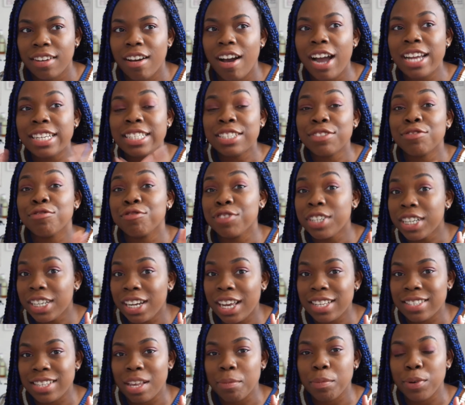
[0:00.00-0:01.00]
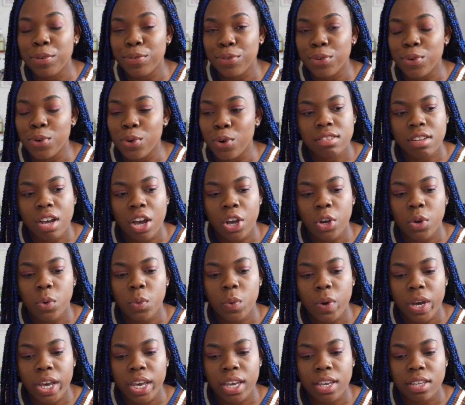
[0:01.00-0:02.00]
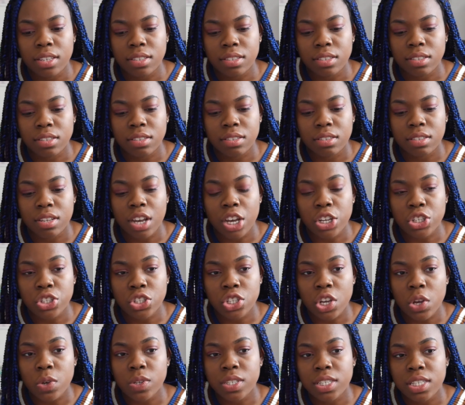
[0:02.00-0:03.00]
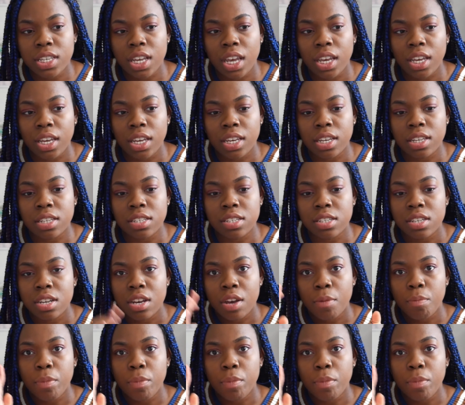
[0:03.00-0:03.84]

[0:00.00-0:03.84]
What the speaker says: I didn't realize that before. I always associated